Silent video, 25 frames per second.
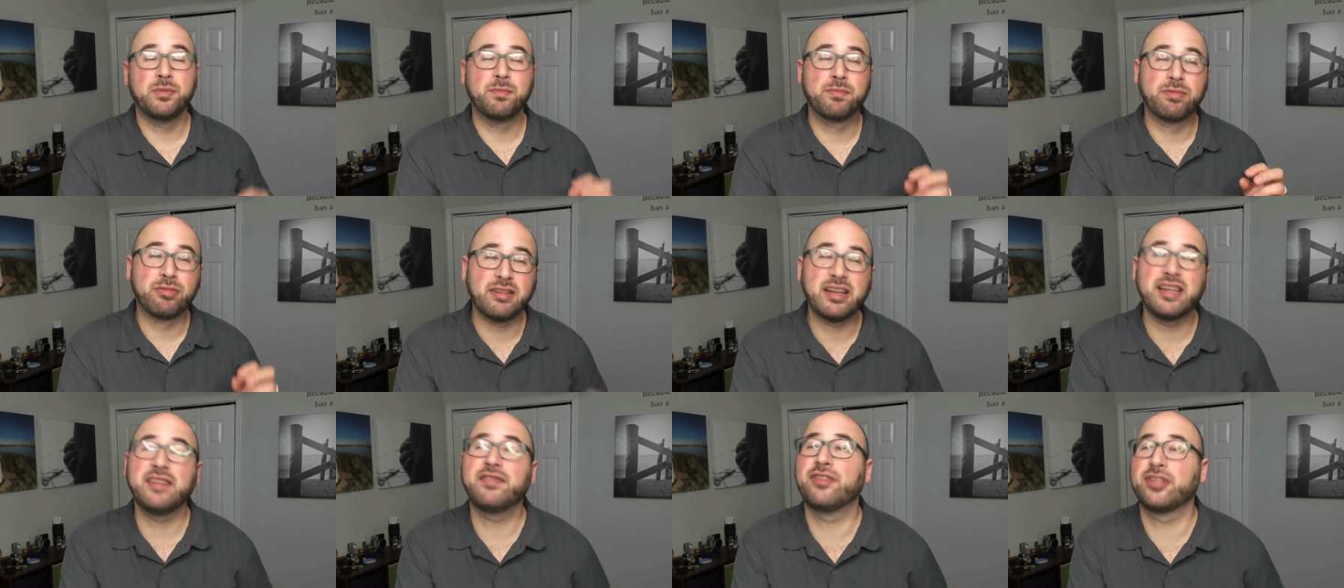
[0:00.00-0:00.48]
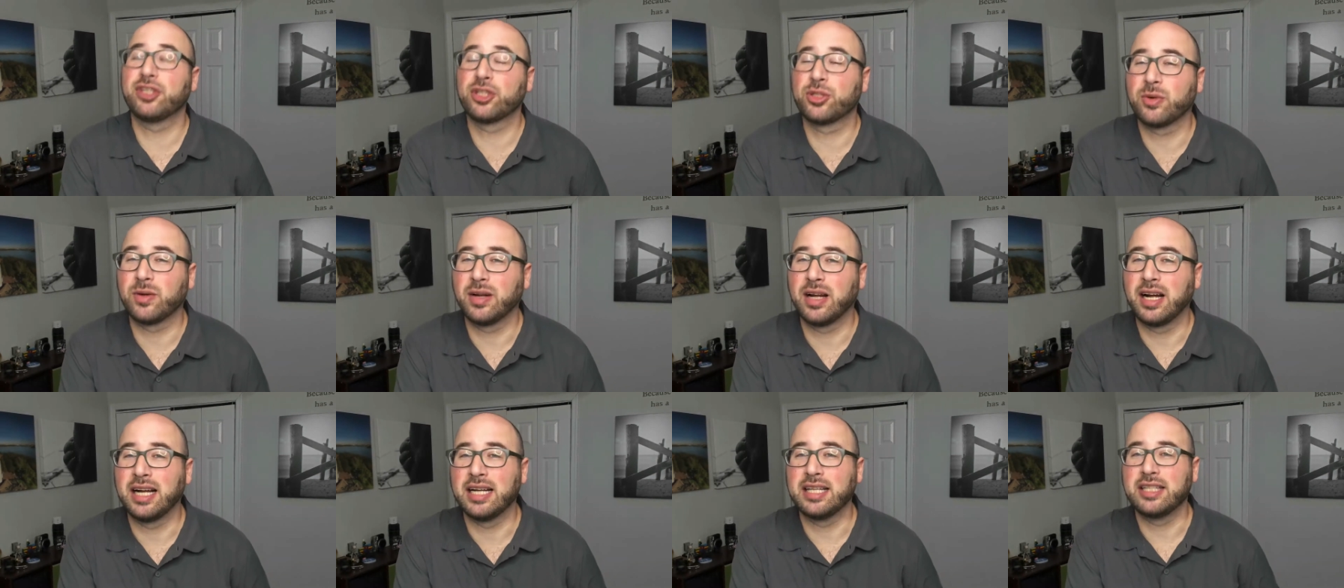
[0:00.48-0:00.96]

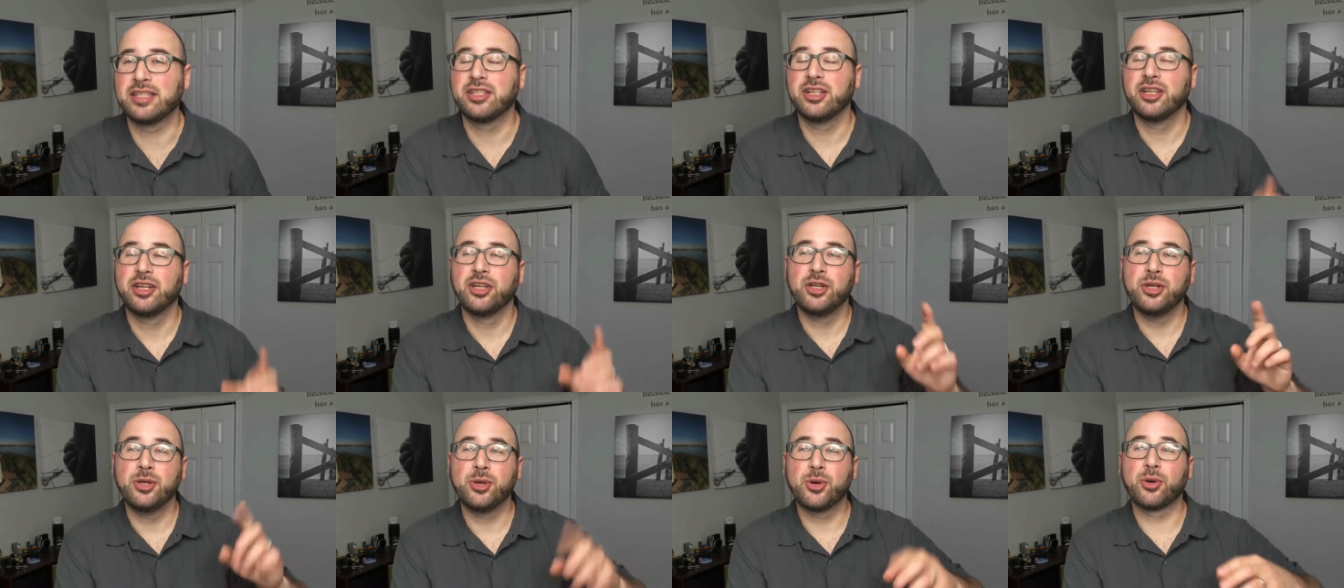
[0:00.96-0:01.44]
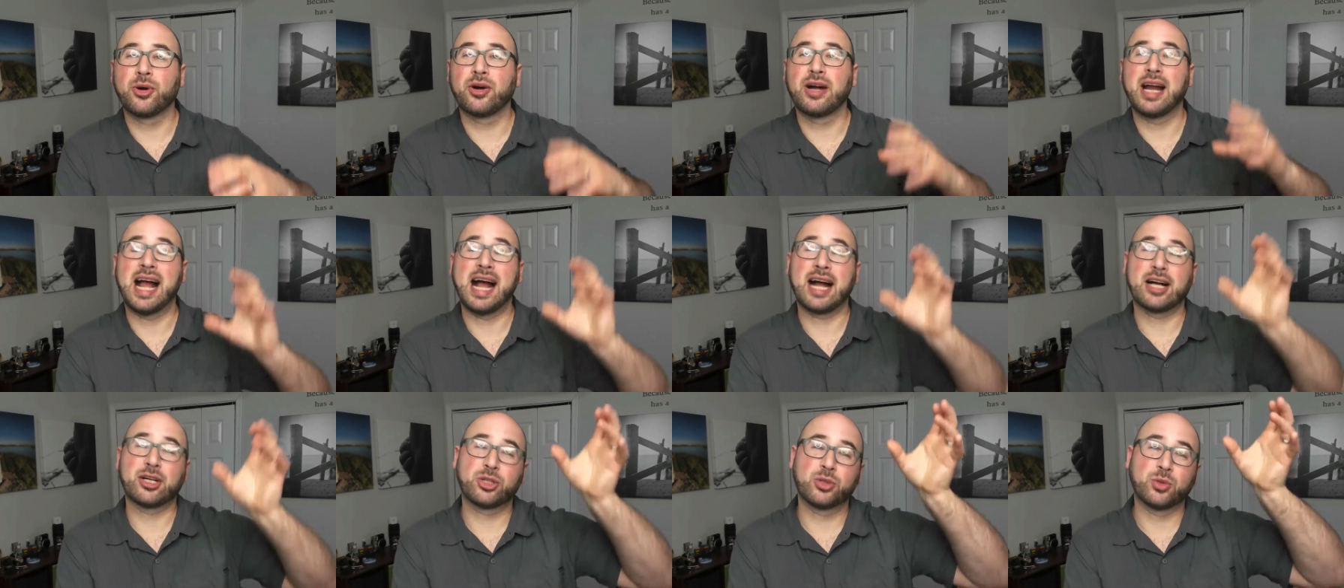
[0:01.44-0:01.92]
pre-visualize your
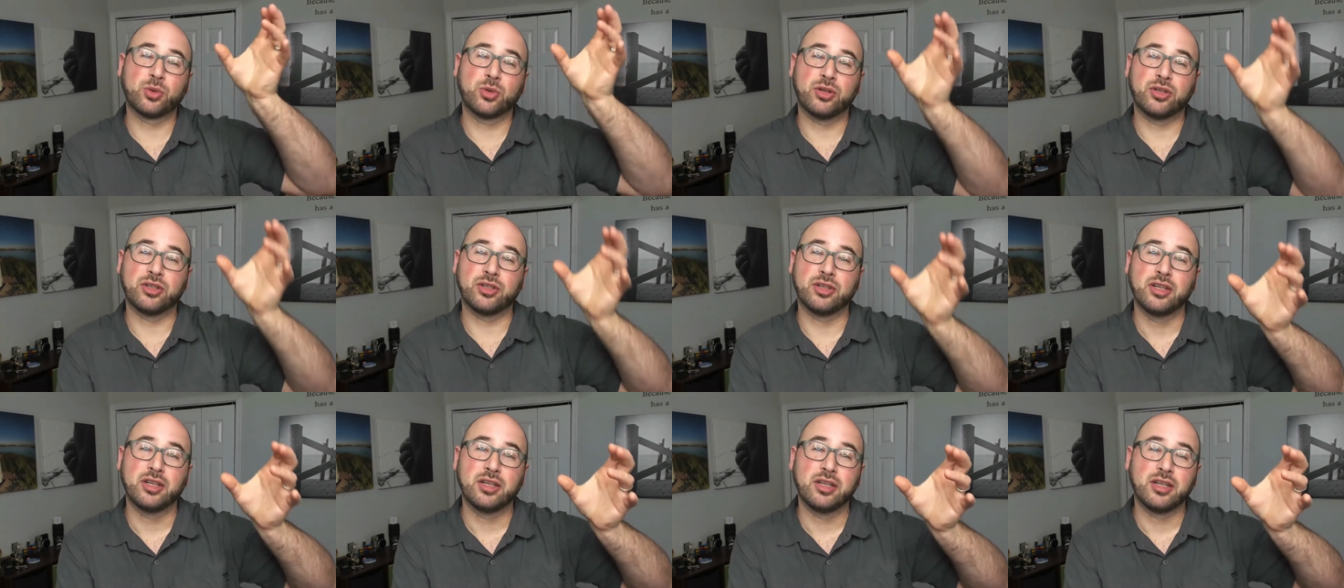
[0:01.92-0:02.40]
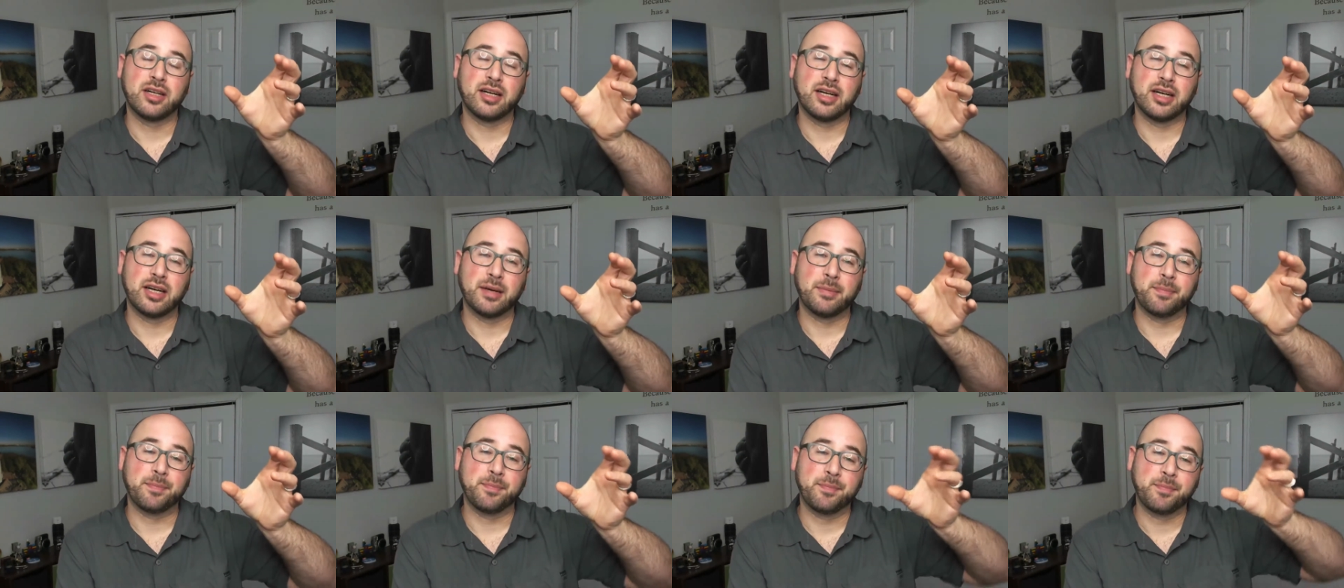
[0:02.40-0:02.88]
actual
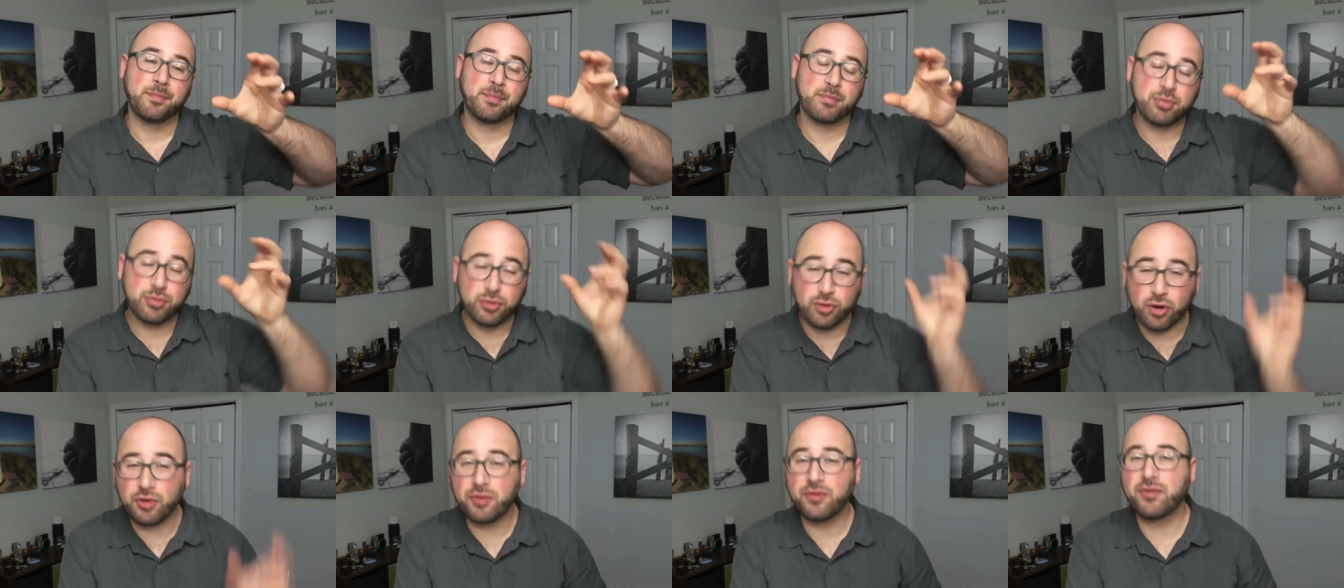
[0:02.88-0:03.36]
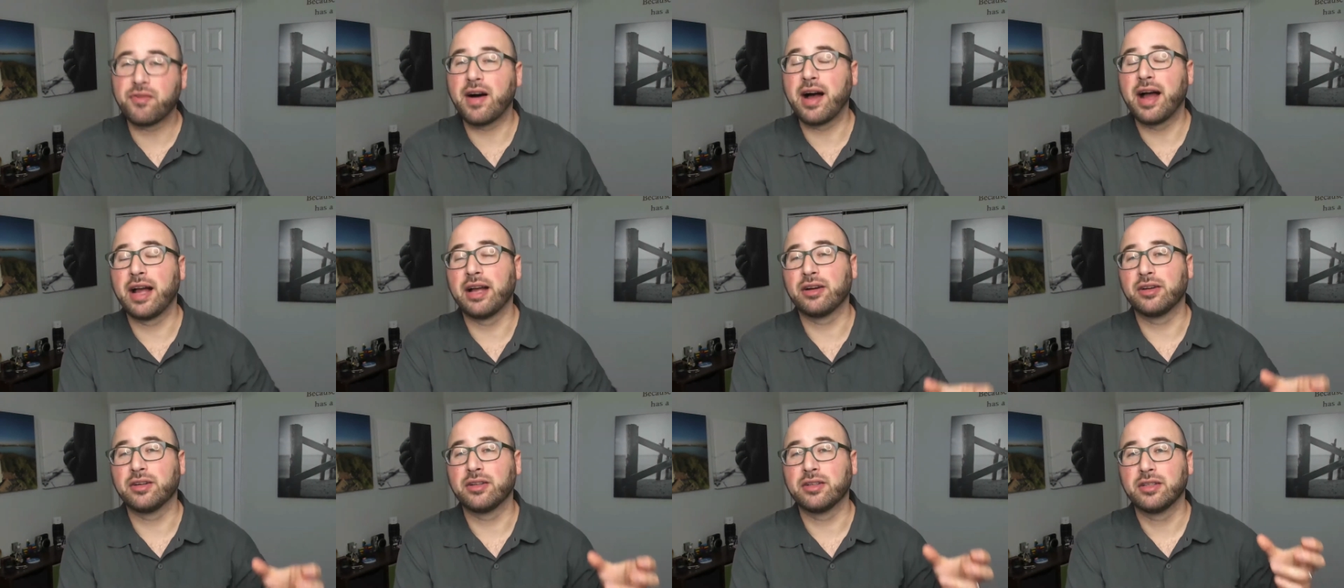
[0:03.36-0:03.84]
um,
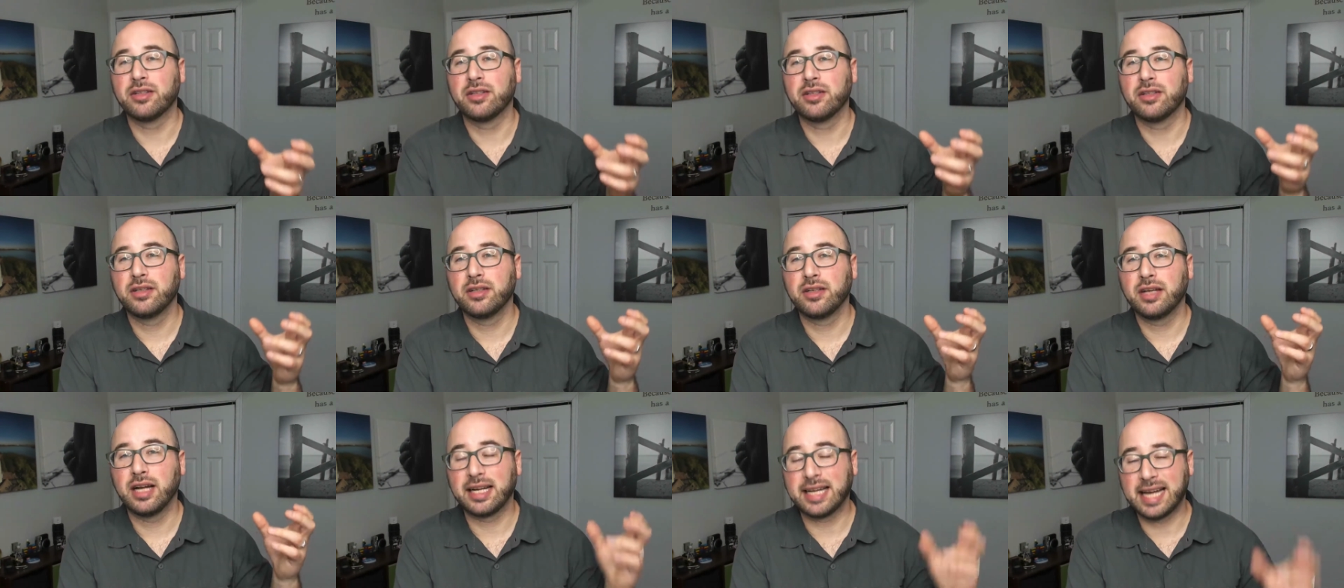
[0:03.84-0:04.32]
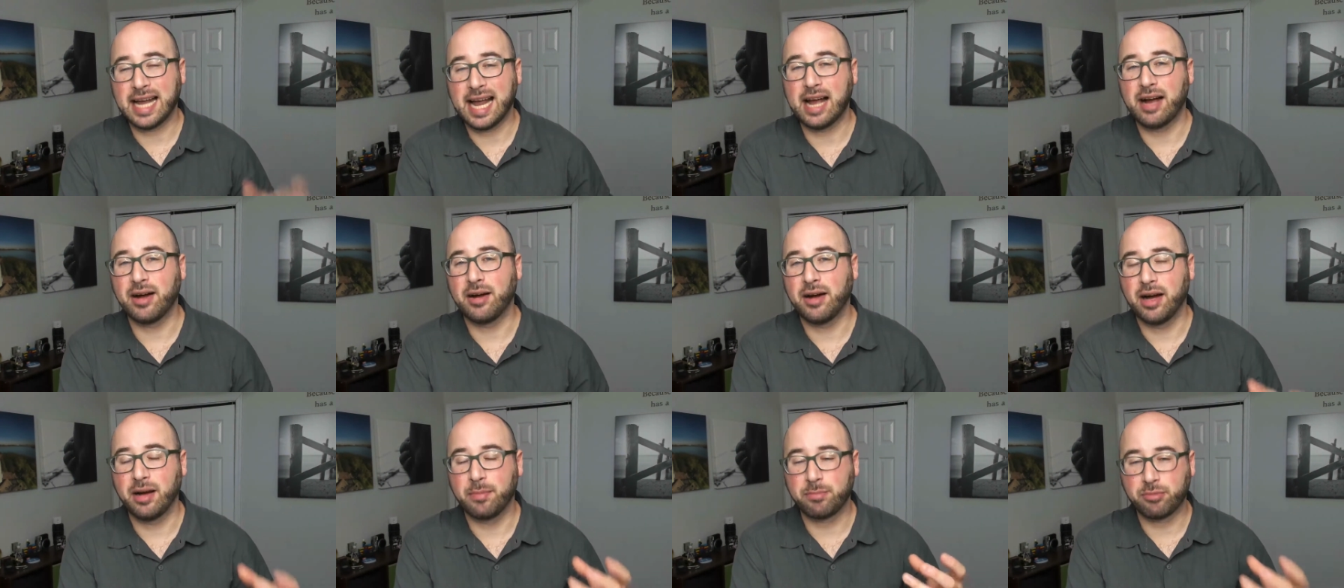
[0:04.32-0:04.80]
profile
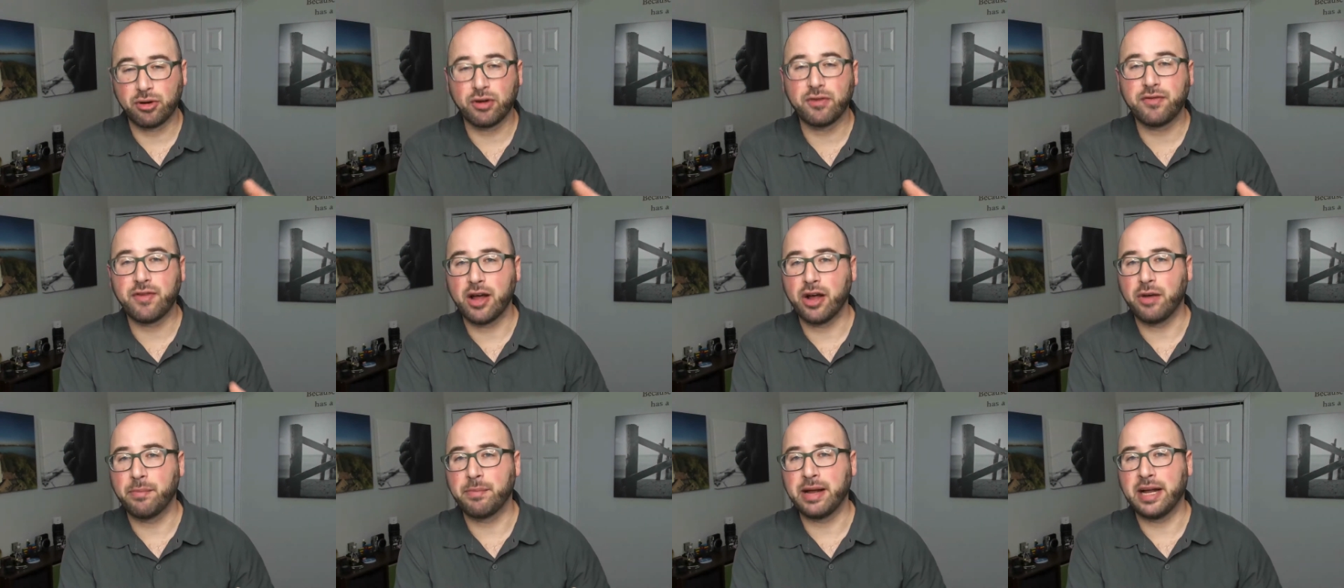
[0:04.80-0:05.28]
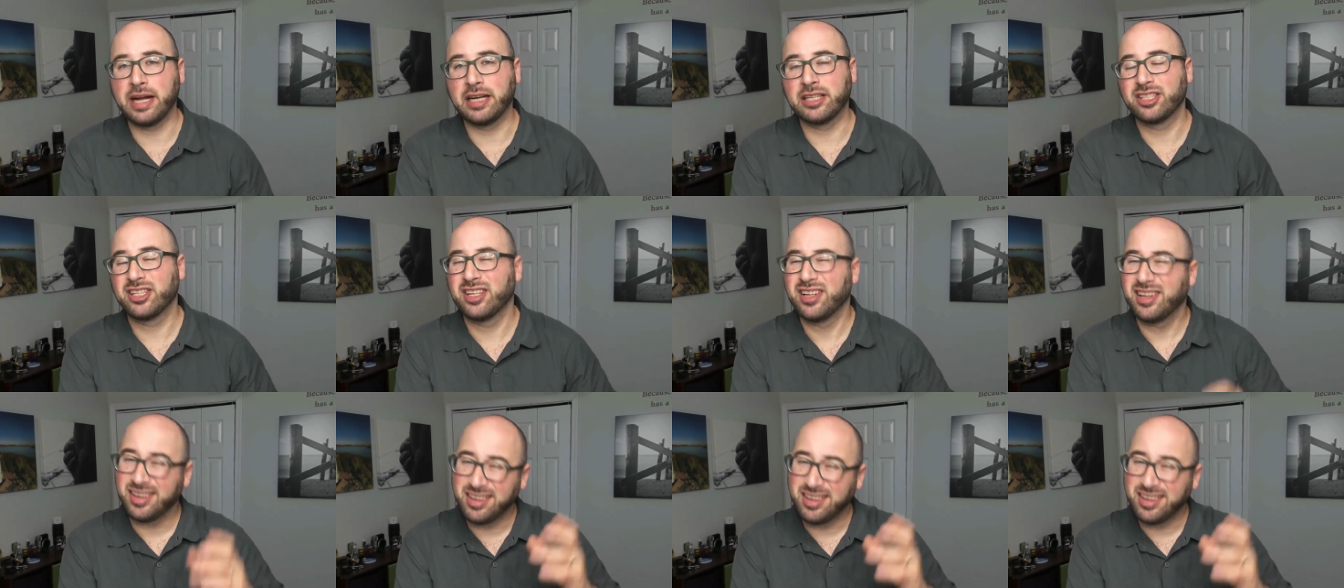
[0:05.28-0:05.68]
account, uh, profile page,